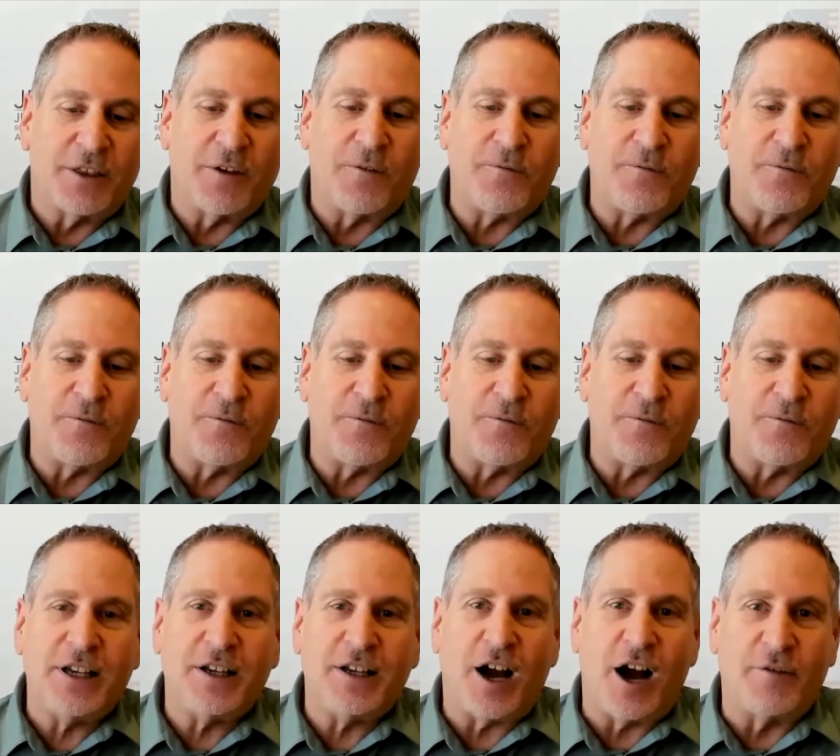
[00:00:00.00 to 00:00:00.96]
The
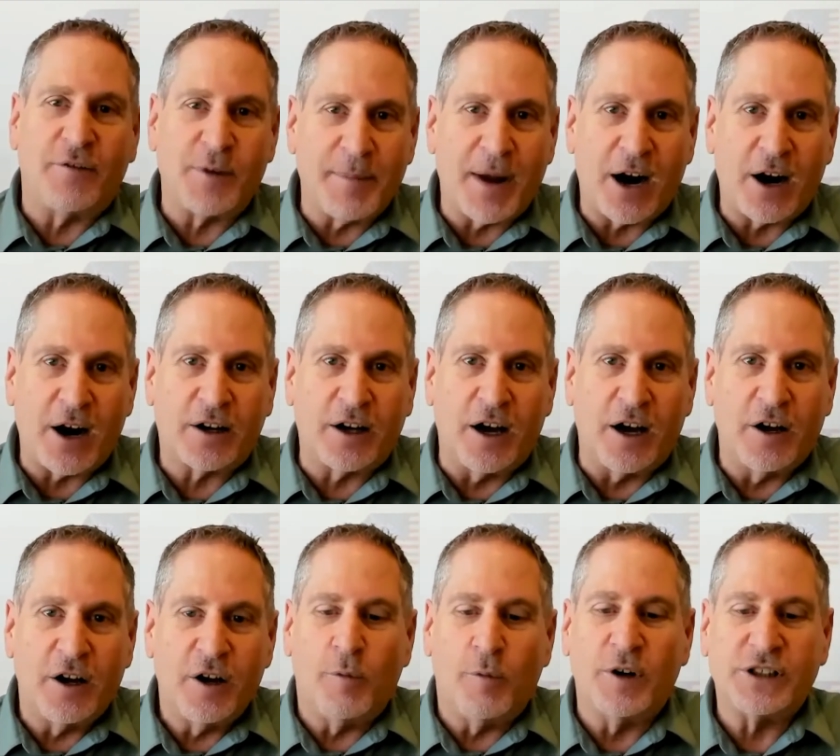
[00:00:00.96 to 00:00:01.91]
founding of
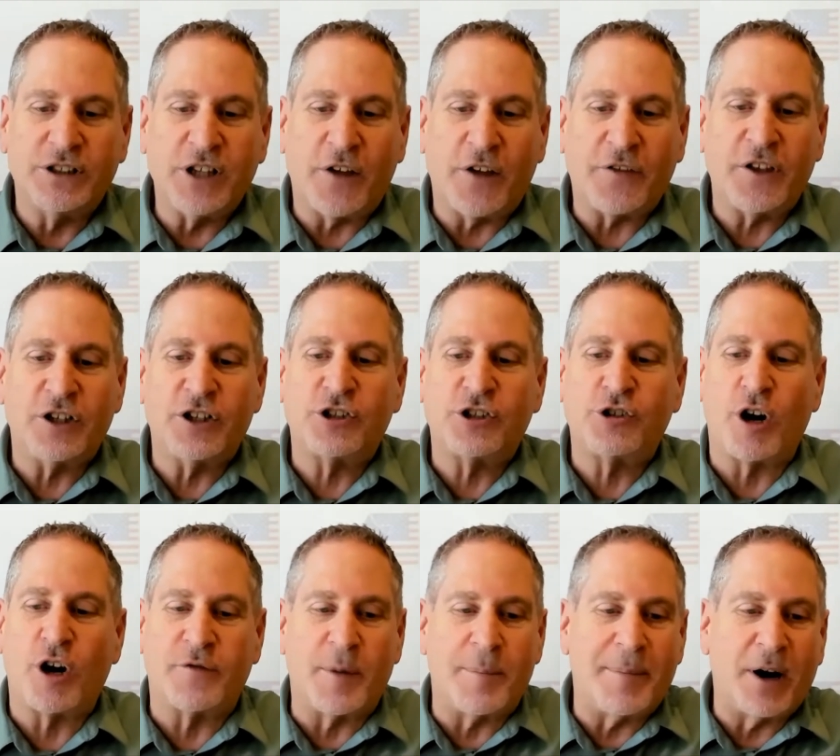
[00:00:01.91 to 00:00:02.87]
America was nothing
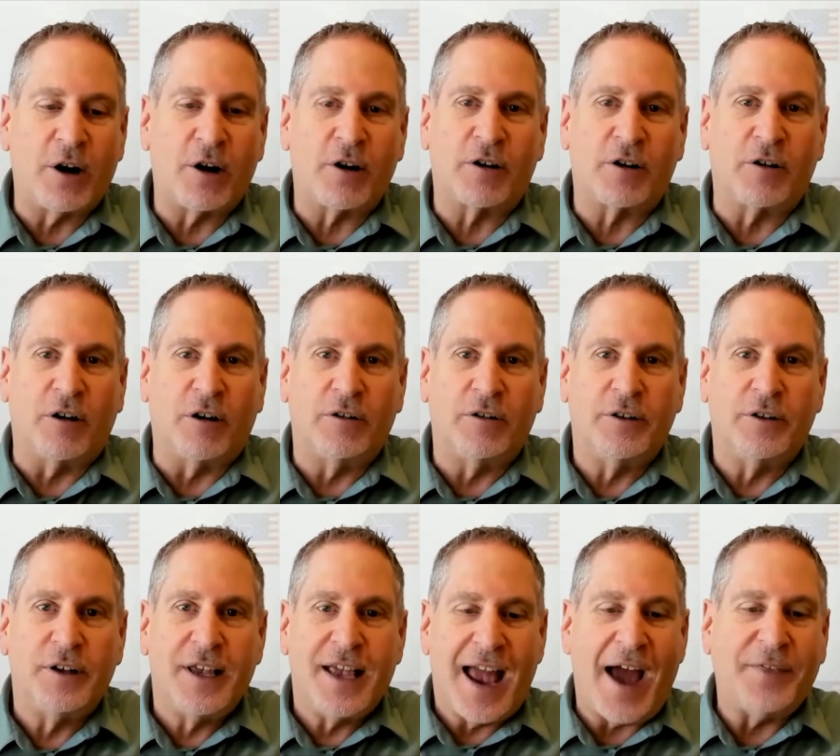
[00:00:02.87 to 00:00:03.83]
short of a miracle
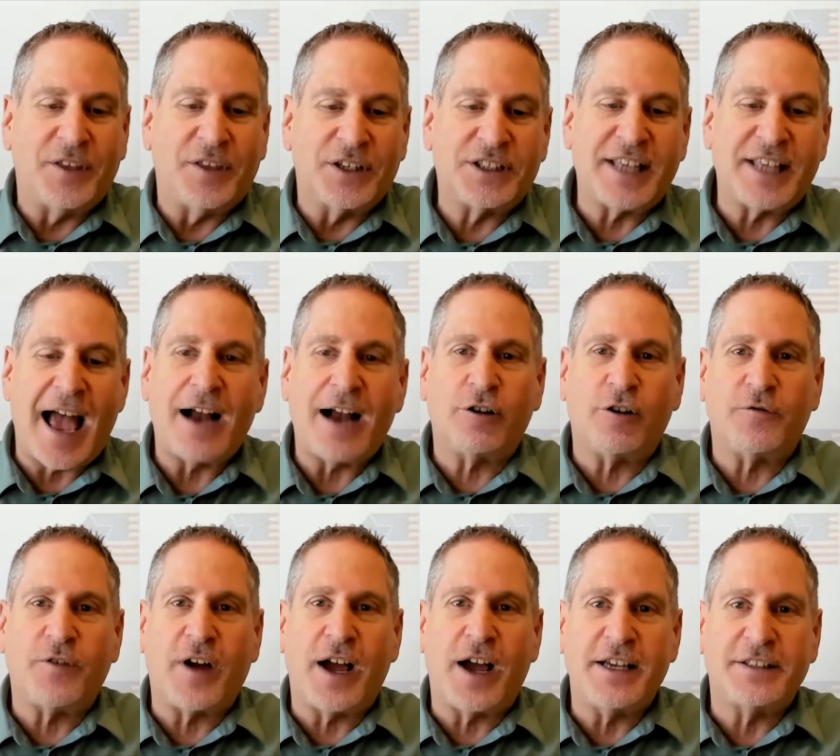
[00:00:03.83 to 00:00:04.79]
and the
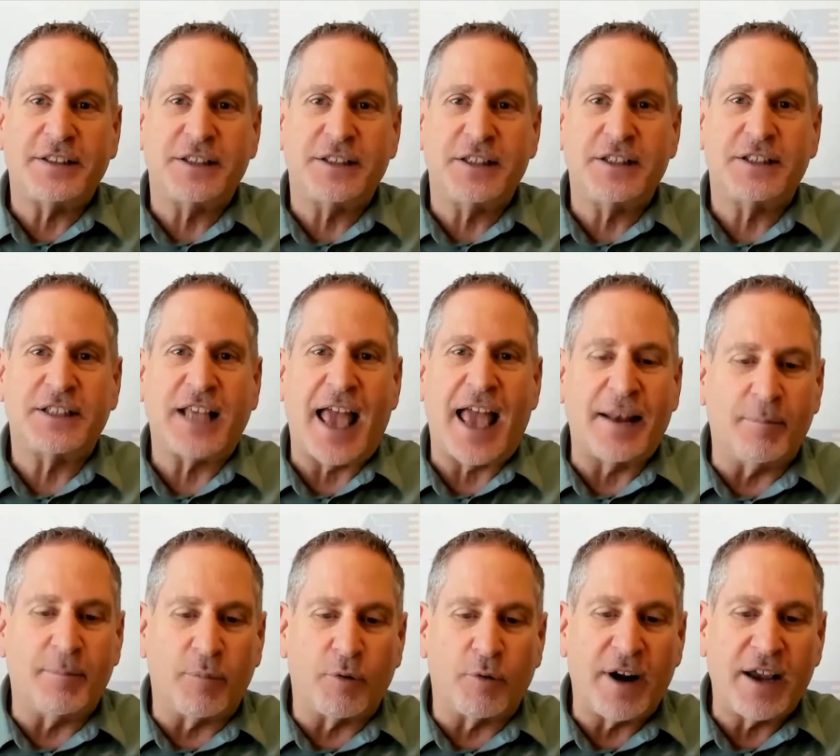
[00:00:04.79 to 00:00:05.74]
sacrifices
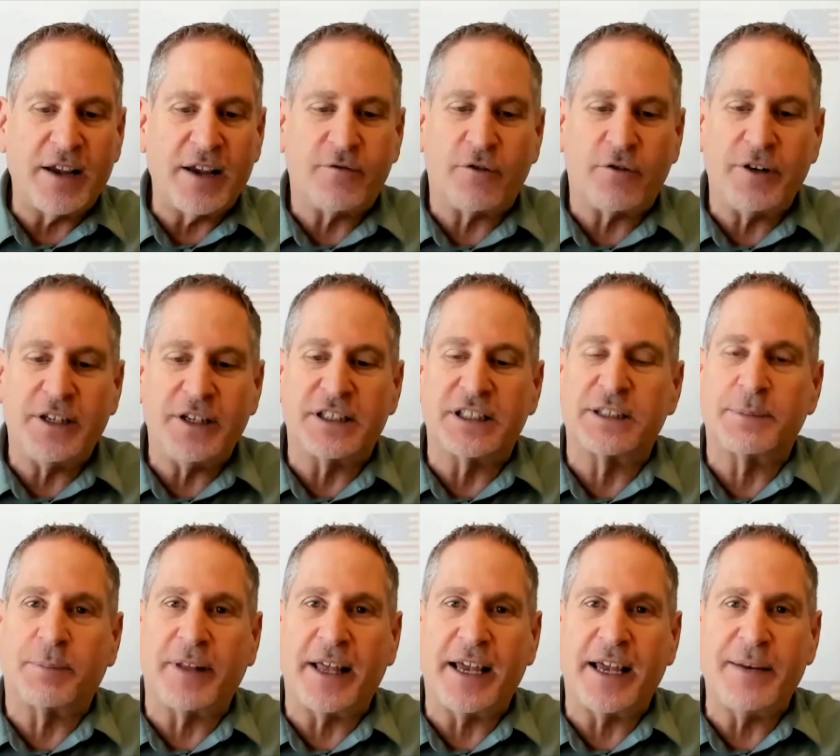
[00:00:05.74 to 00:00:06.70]
and bravery
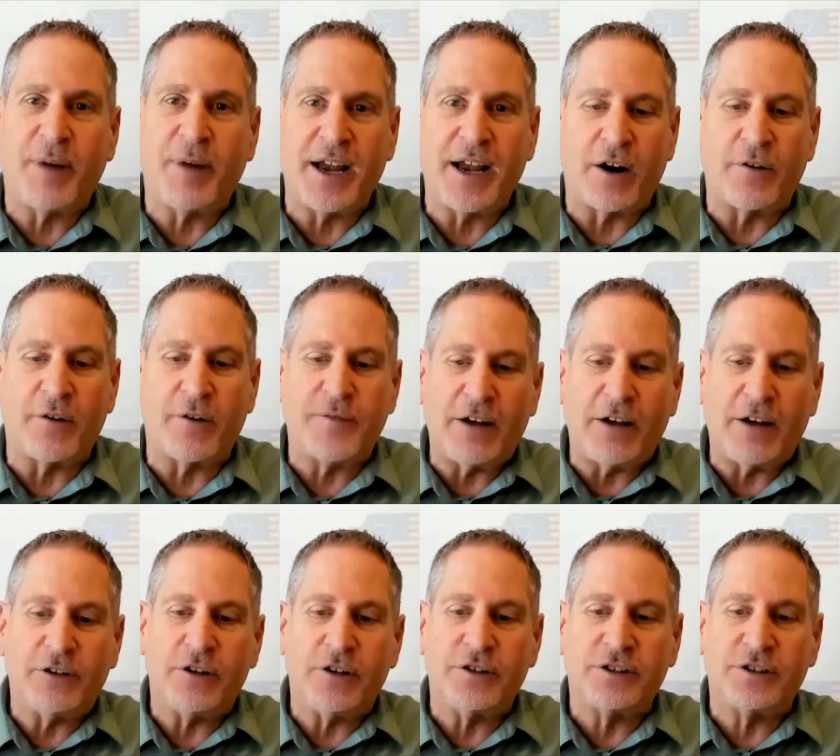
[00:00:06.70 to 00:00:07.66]
displayed by our
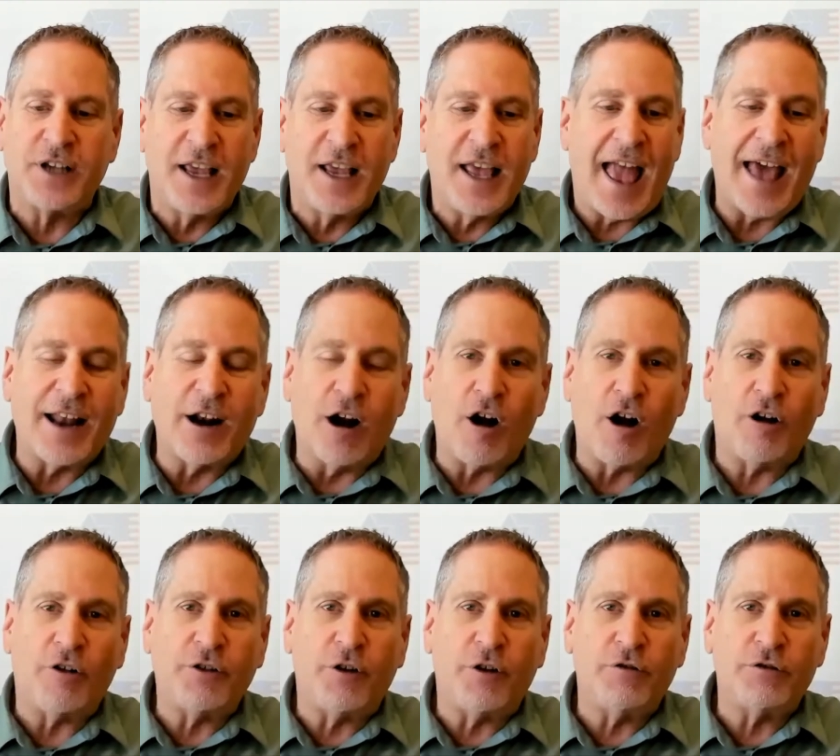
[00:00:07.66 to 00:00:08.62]
founders and all
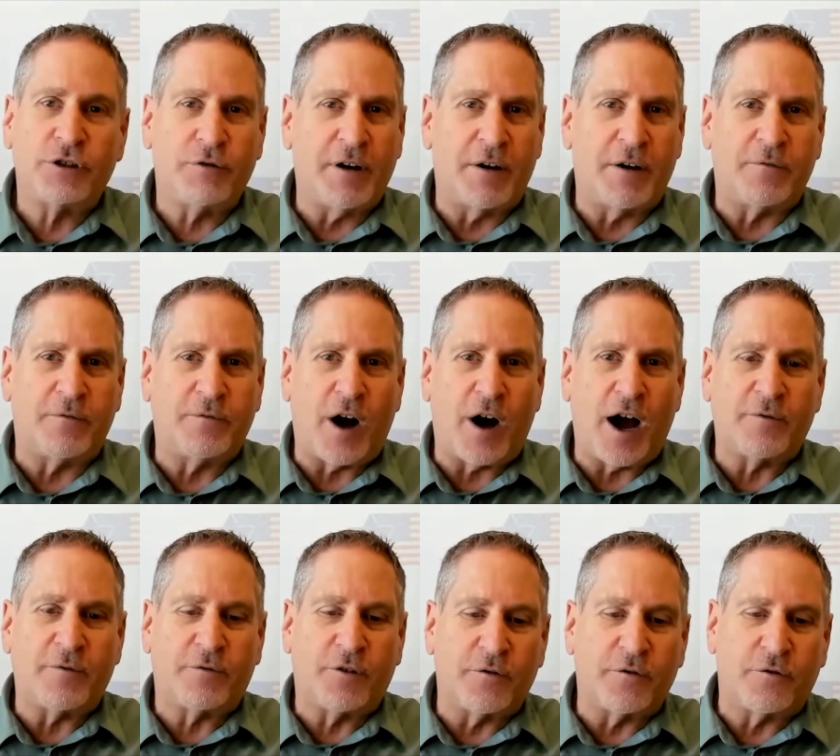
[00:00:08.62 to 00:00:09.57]
those who have
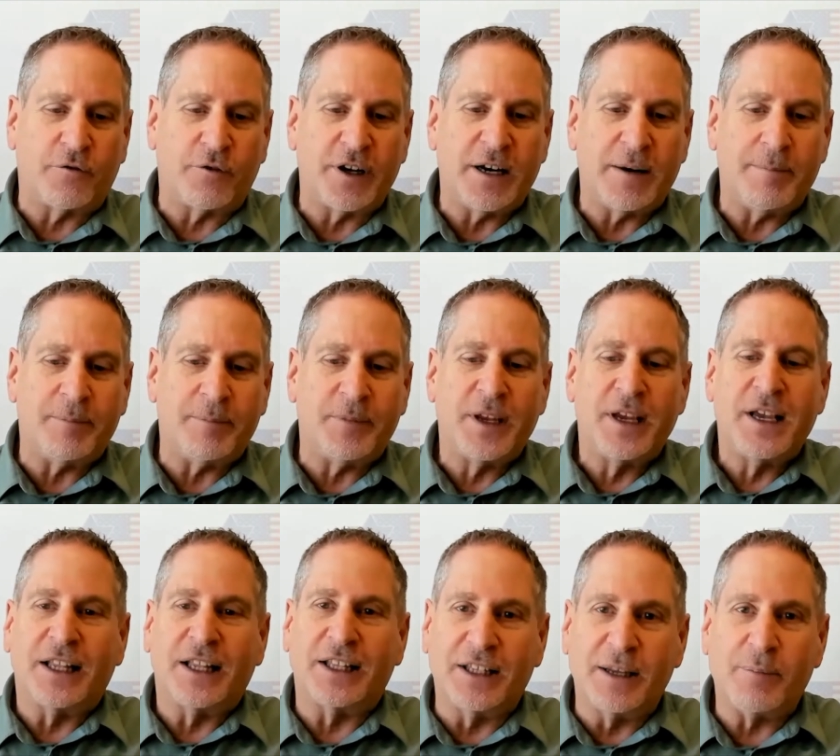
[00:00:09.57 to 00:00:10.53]
fought for freedom,
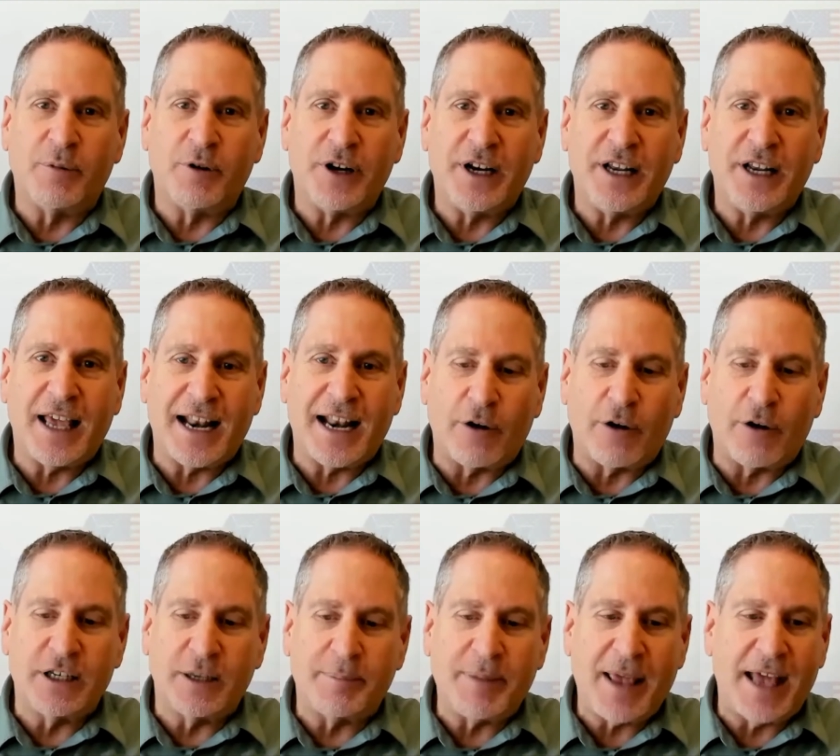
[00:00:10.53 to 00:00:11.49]
liberty, and our
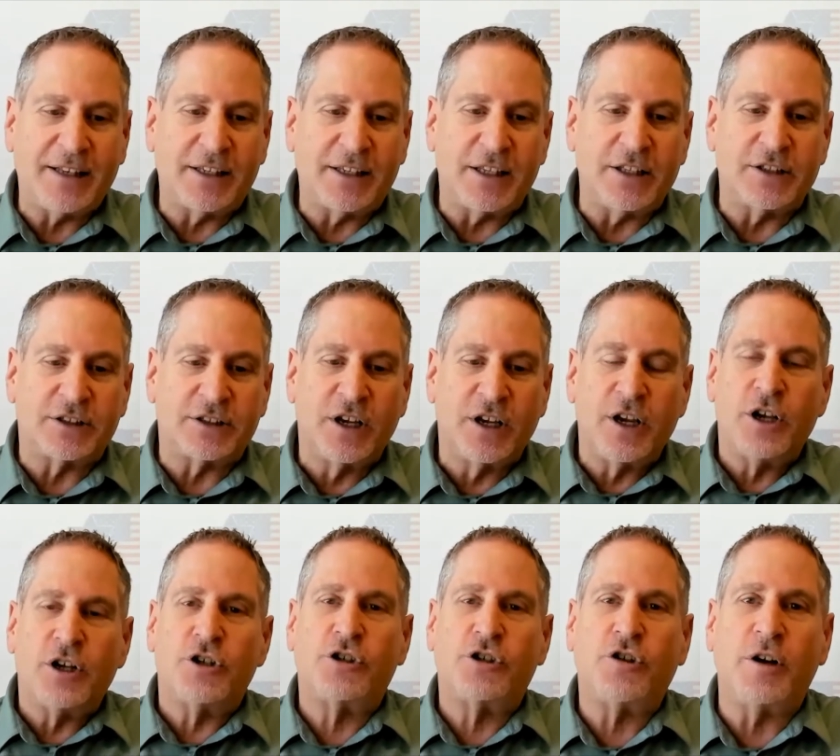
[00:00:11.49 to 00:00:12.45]
independence
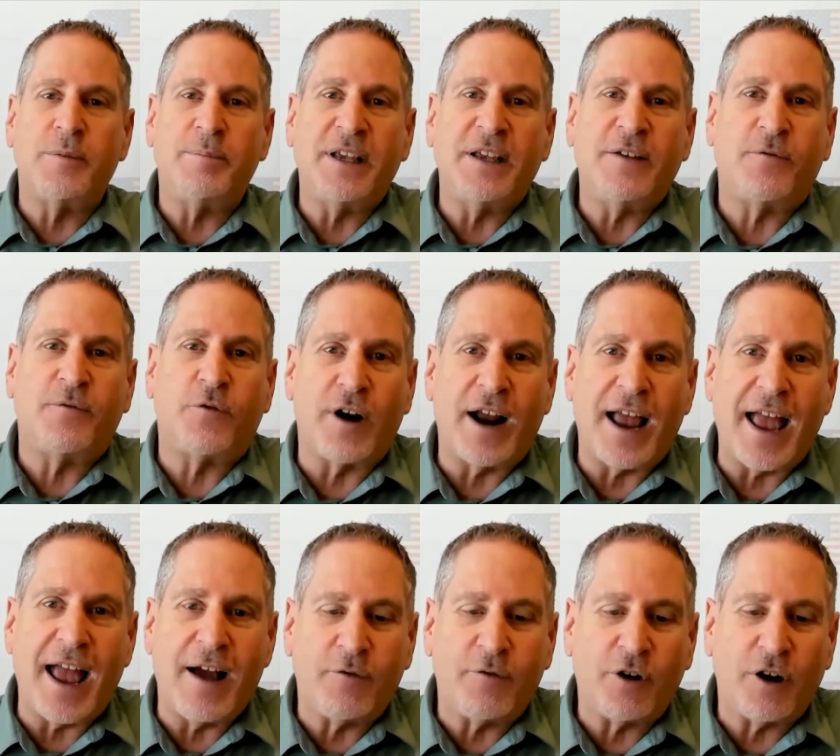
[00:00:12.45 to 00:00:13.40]
should be
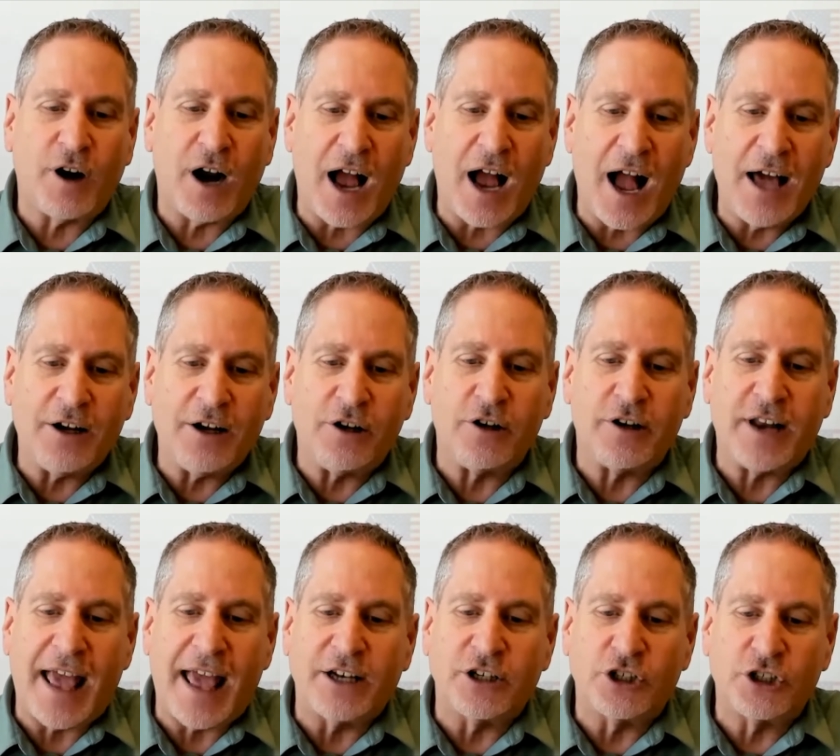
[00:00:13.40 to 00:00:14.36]
forever honored
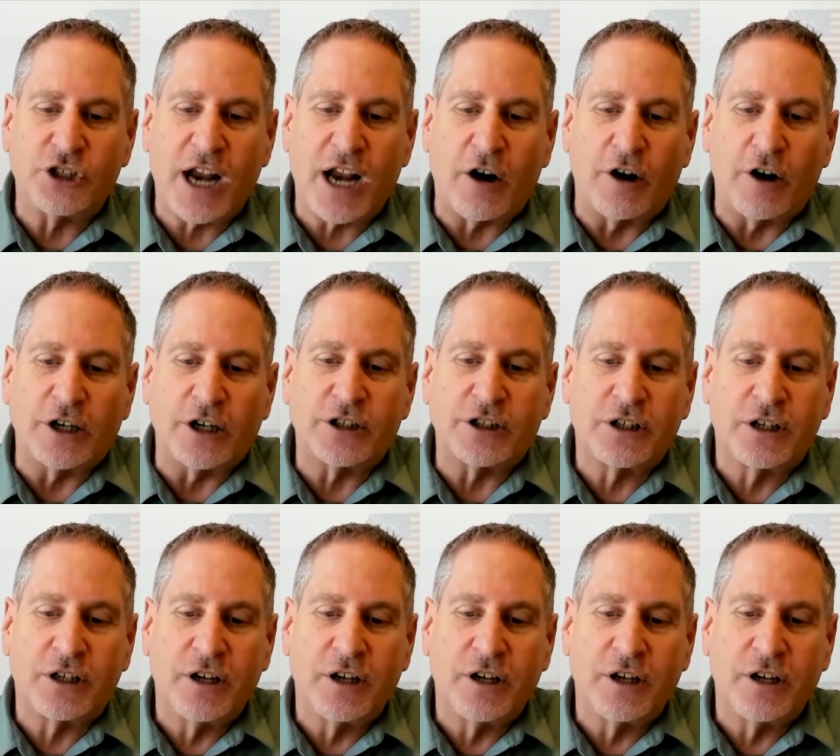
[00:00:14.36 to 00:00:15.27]
and cherished.